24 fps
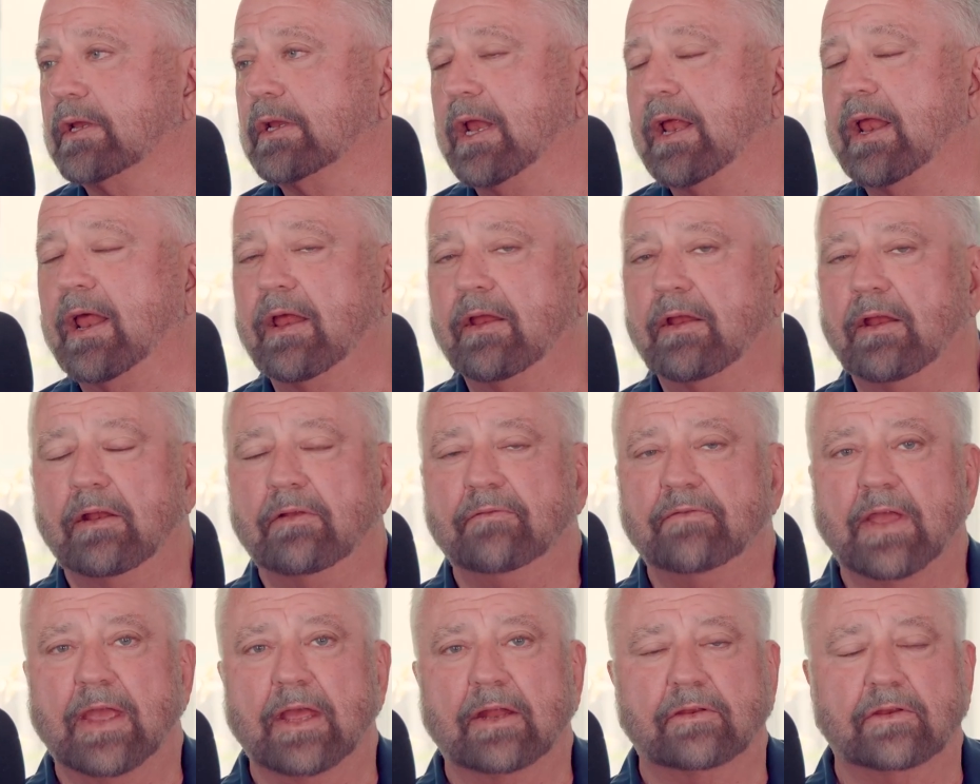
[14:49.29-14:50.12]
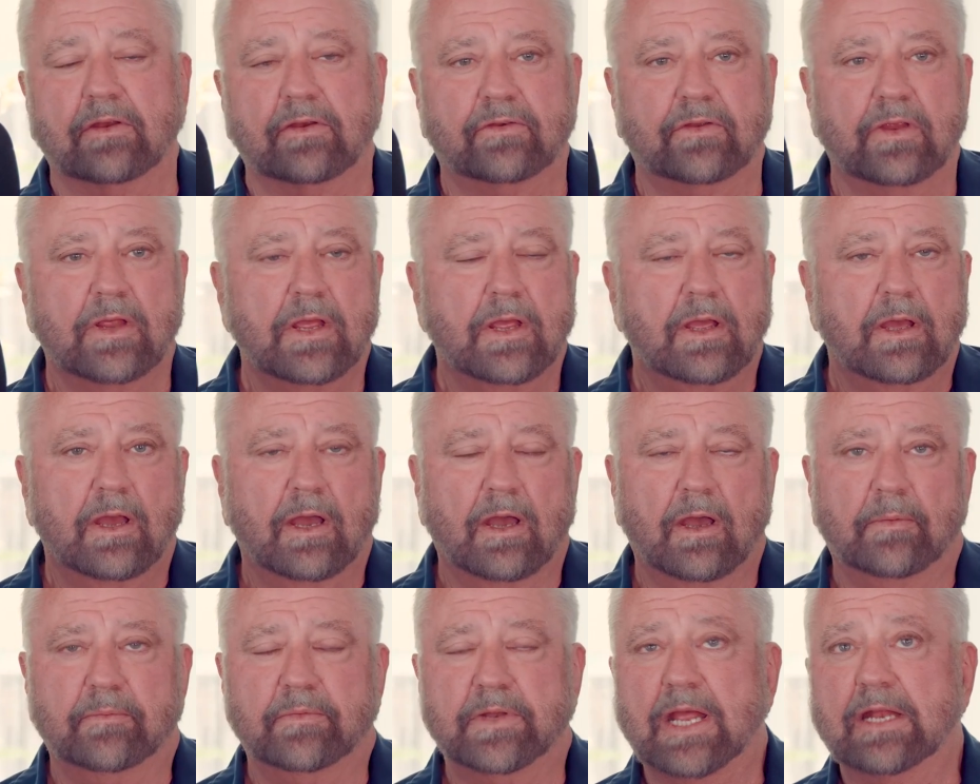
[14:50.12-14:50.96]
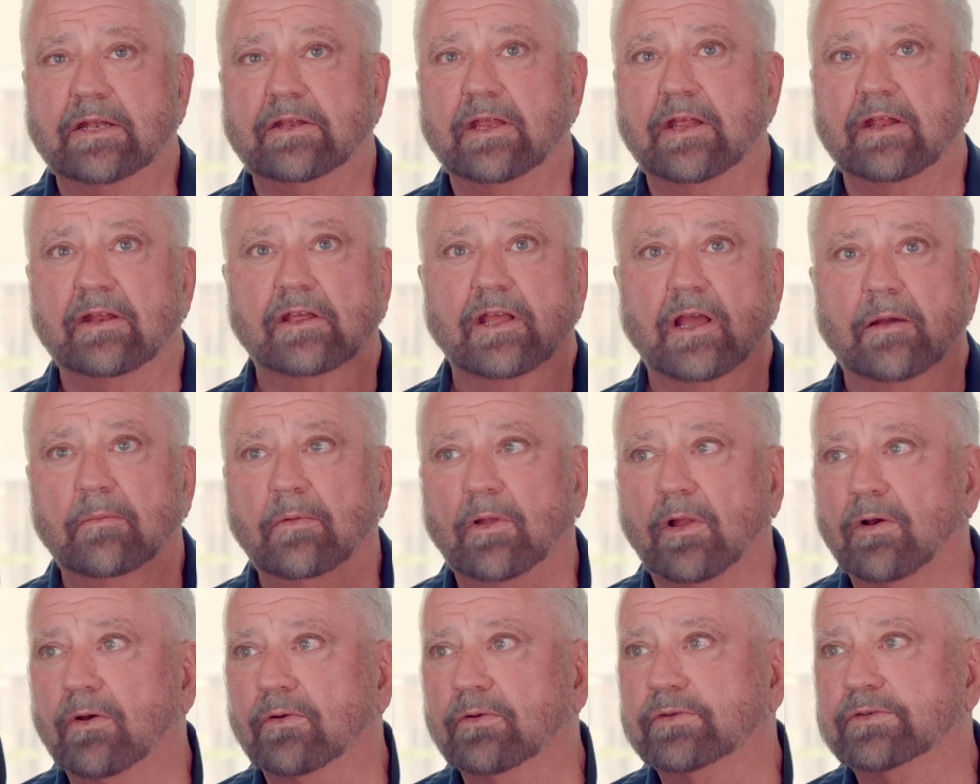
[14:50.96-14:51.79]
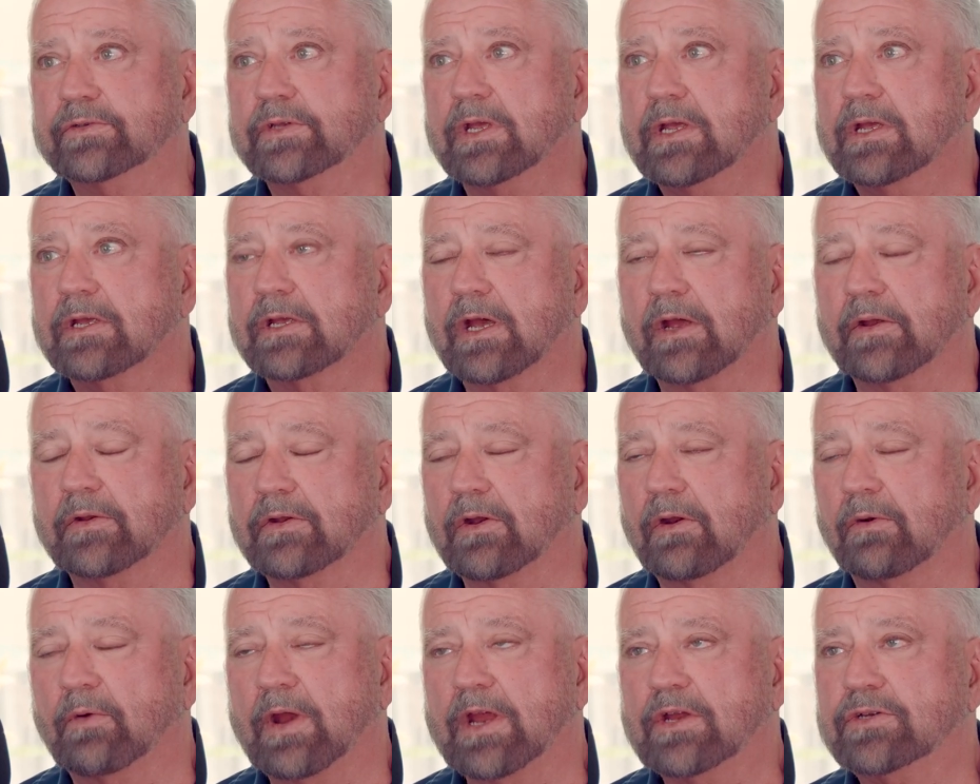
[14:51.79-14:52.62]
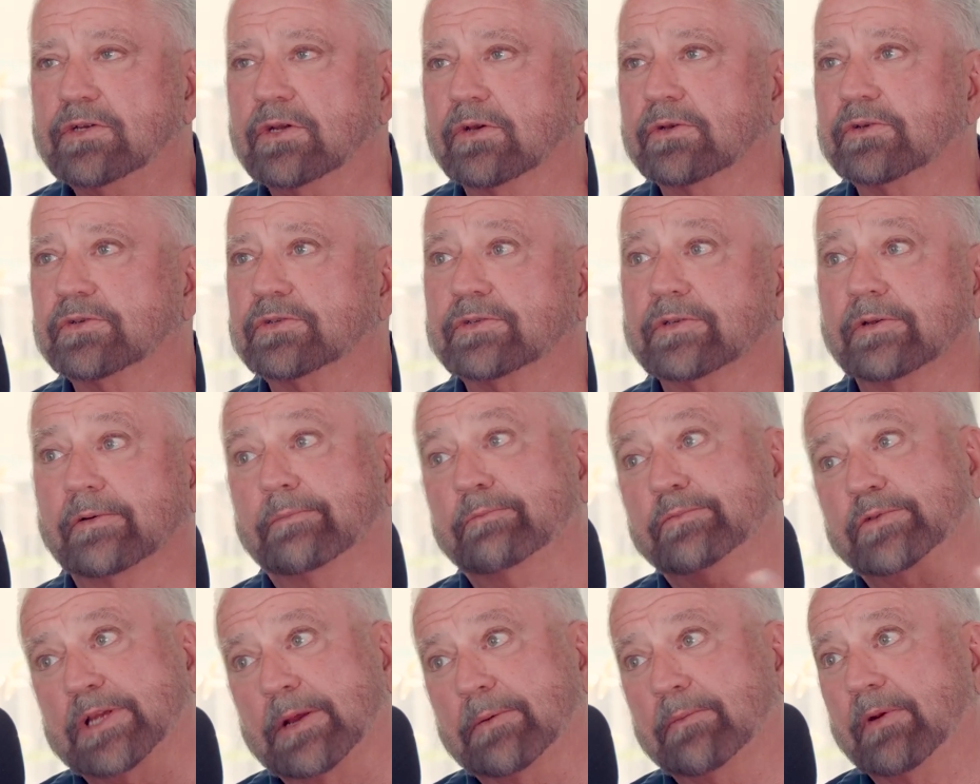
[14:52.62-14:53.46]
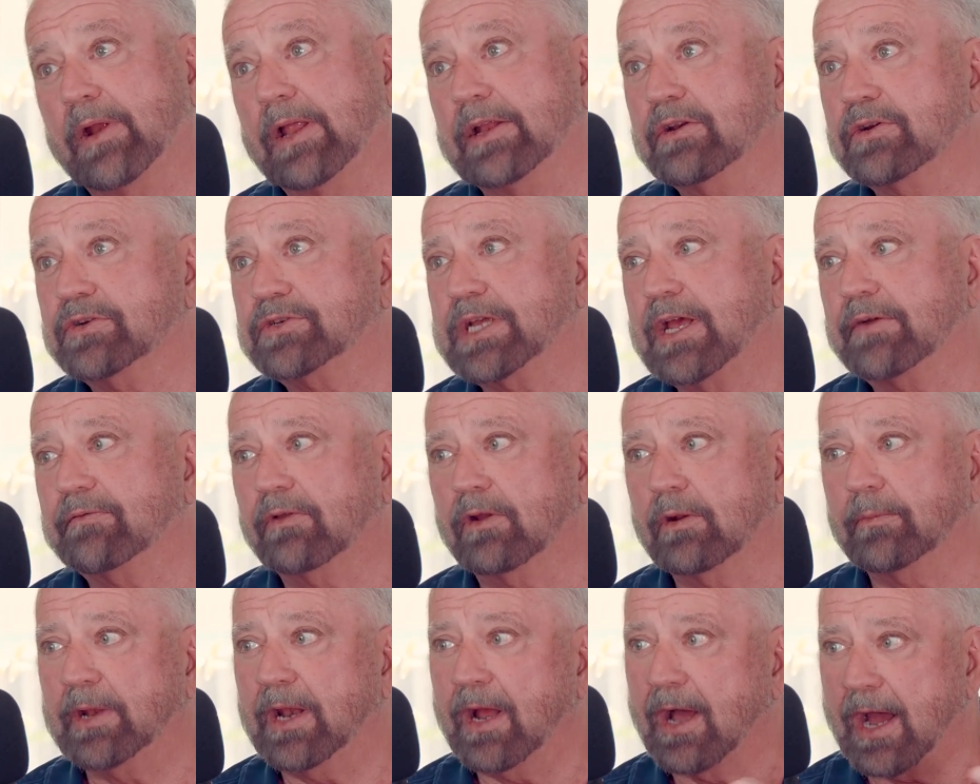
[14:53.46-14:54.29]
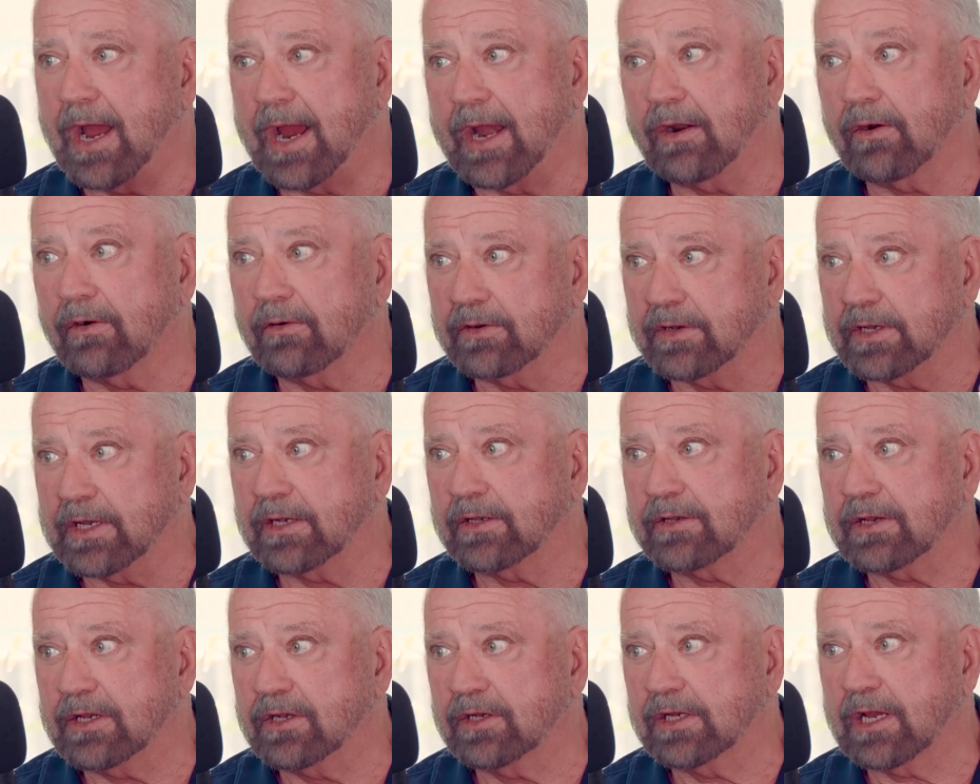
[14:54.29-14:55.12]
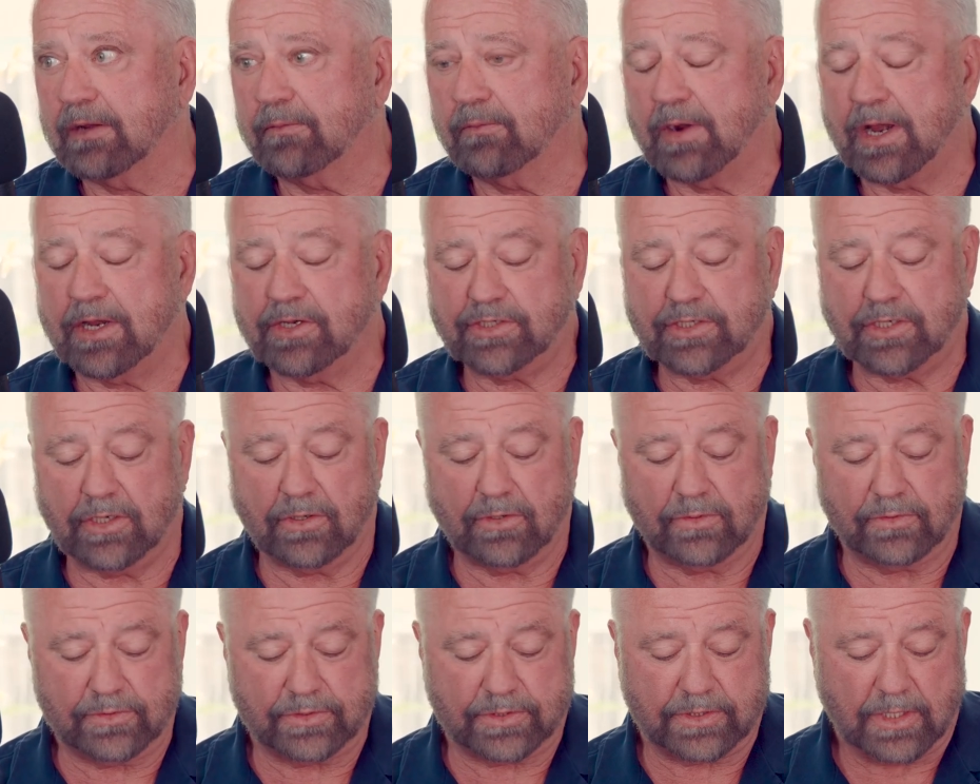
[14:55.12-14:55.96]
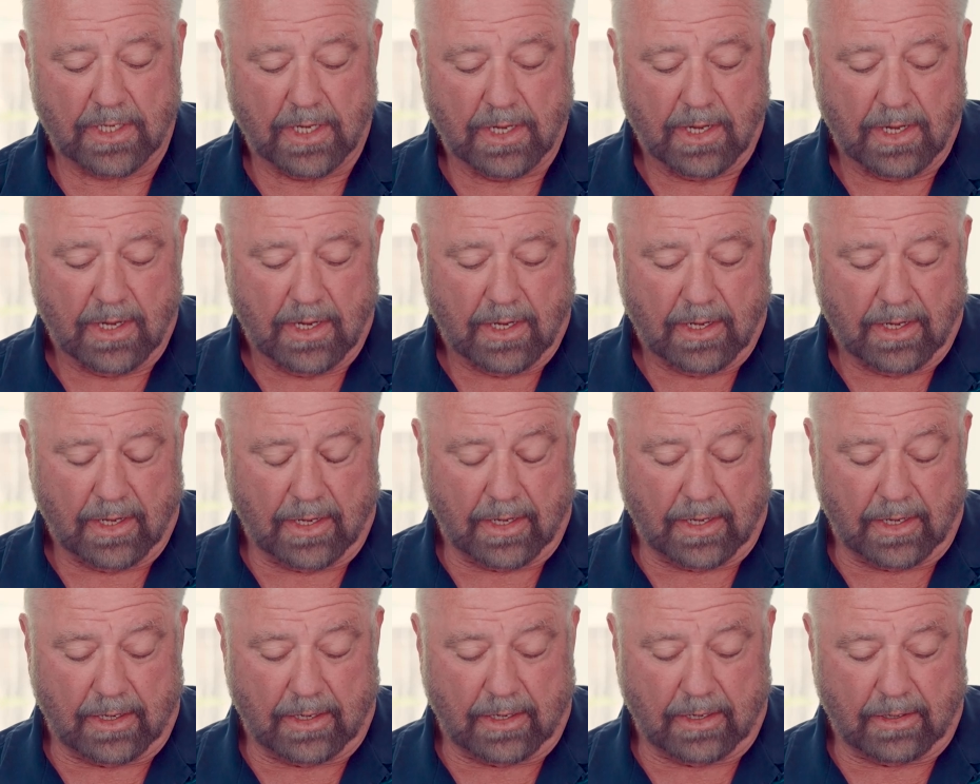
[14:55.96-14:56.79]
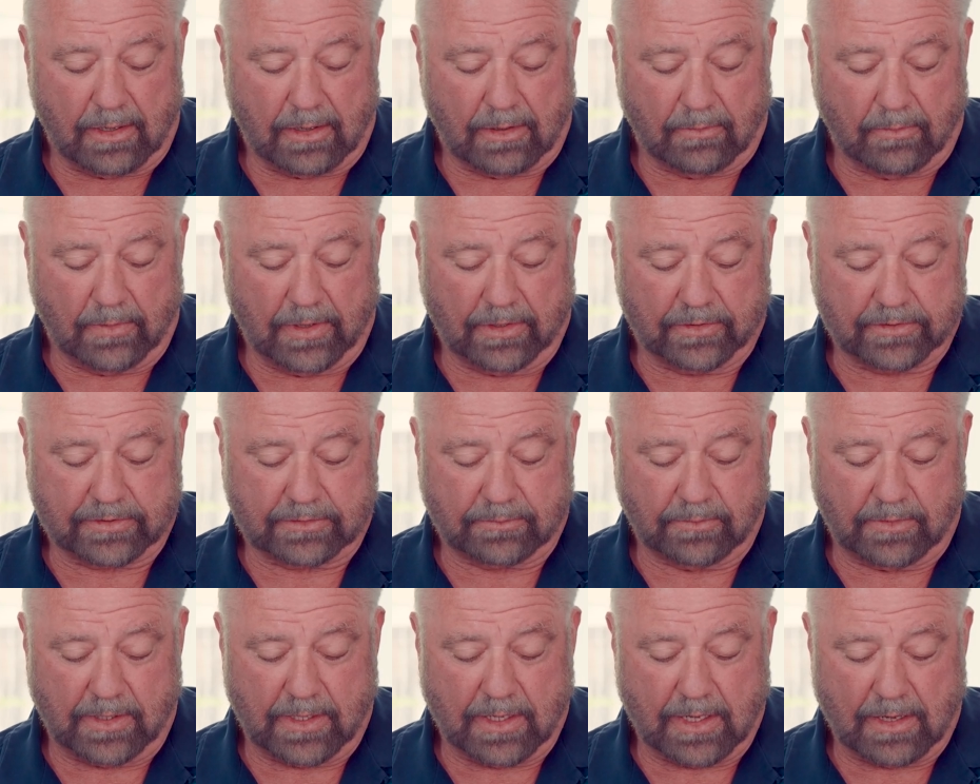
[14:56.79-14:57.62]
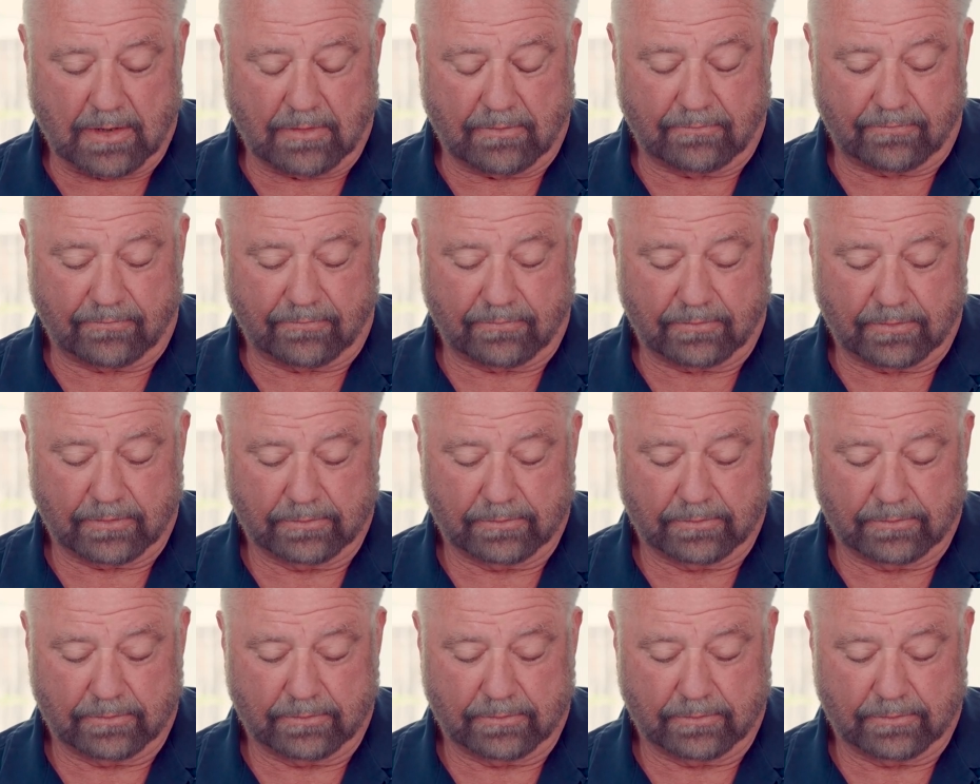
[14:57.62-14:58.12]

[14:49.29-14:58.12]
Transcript: is an advantage. Debt to income loans, ratios, some lenders have a little bit higher debt to income ratios. What else do we have?